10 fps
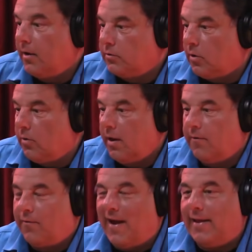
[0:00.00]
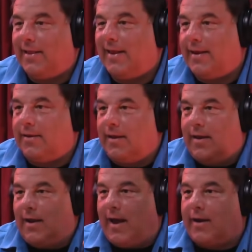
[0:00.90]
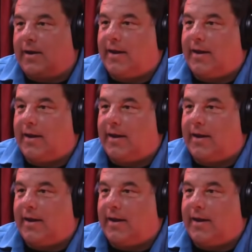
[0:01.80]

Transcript: So finally, I